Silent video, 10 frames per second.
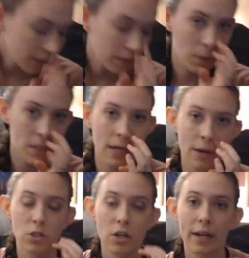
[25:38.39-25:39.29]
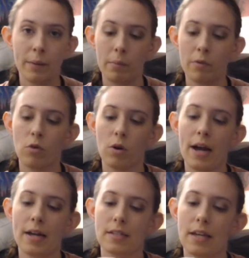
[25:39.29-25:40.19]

and the one that I was talking about before has...